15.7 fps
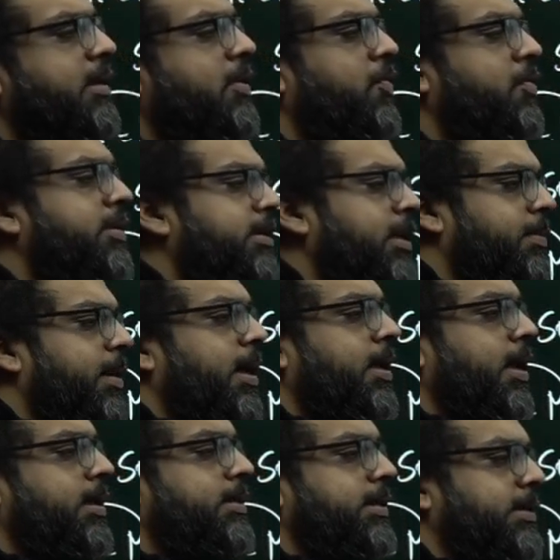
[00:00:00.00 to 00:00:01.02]
Lok Sabha,
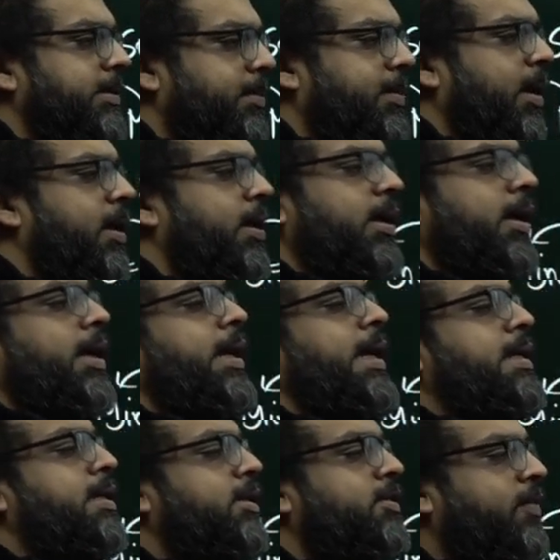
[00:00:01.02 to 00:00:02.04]
Rajya Sabha,
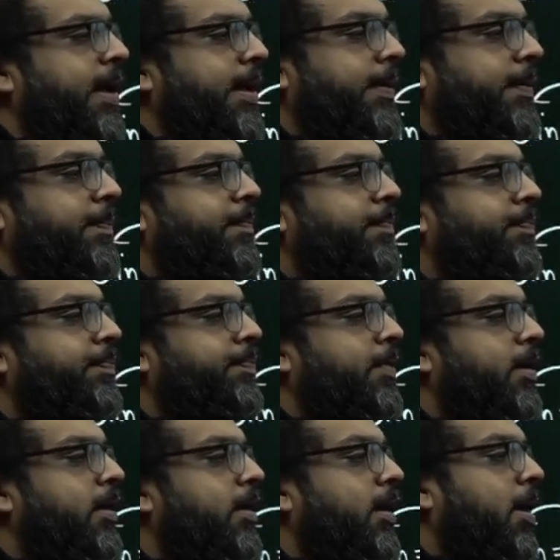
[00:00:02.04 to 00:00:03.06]
it is fine.
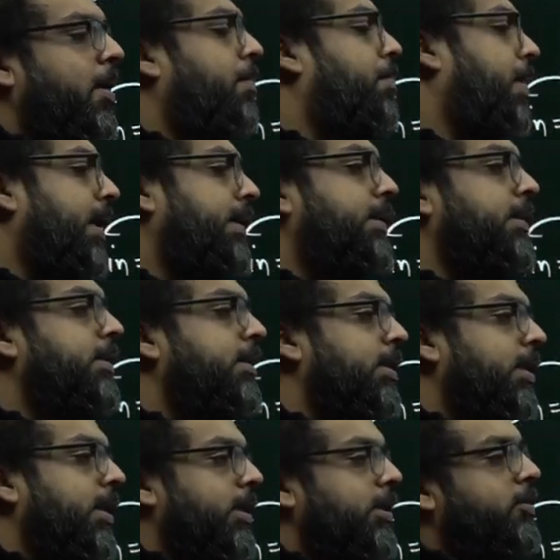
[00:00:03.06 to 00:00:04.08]
But
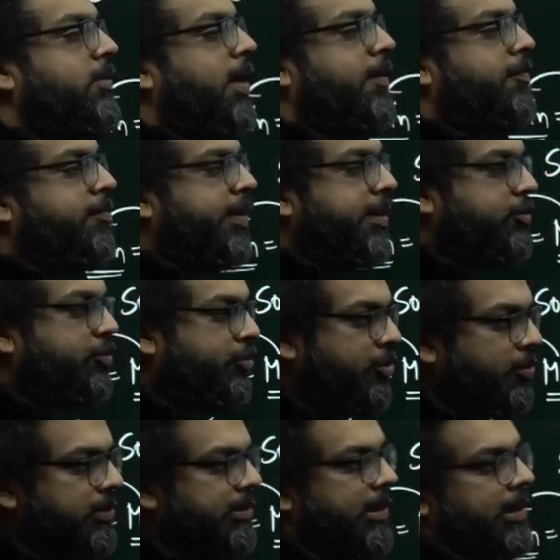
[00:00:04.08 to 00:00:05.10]
you have been
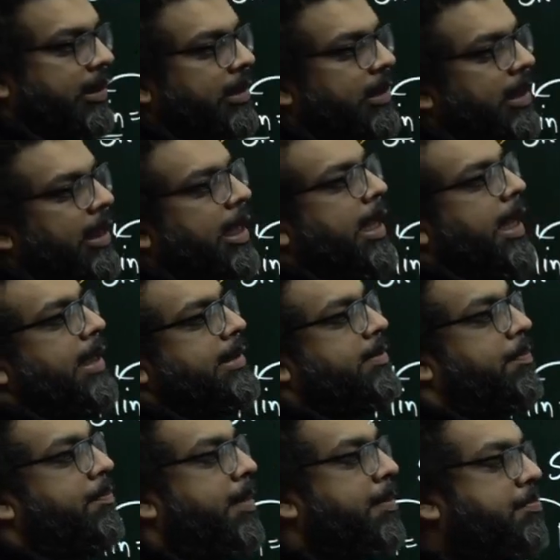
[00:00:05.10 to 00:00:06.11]
chosen as a
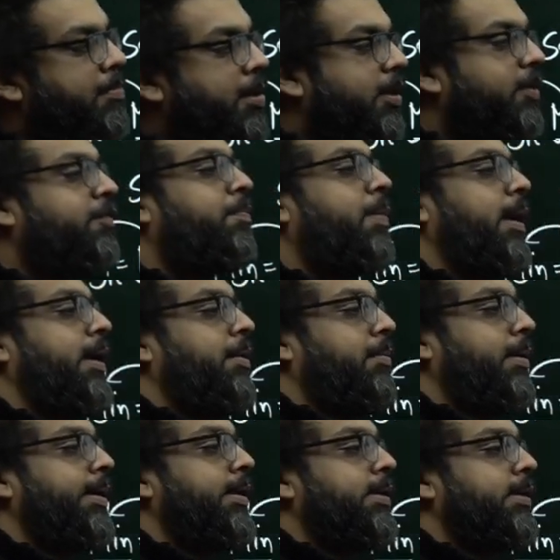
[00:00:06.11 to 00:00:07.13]
member of
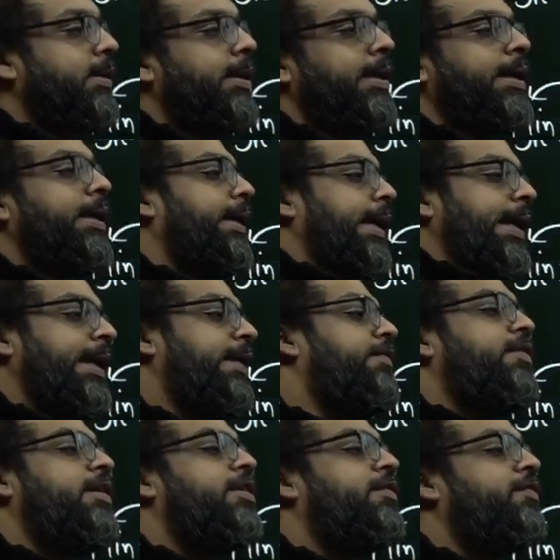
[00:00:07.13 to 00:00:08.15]
parliament,
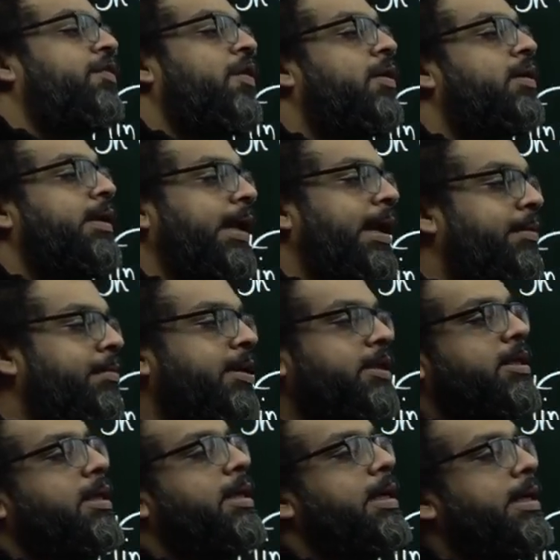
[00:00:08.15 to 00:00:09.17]
even if not
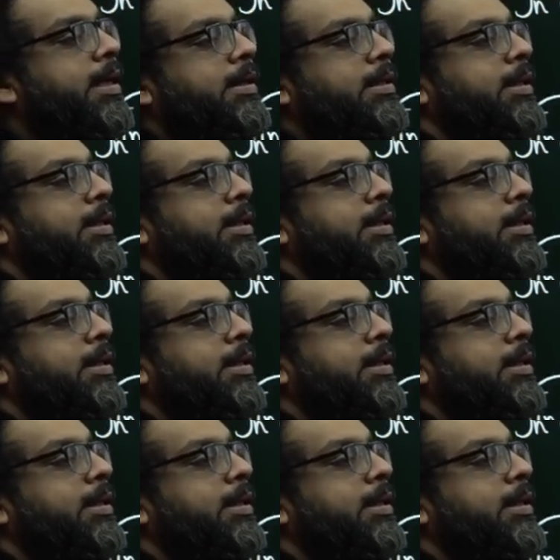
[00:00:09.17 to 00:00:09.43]
immediately at the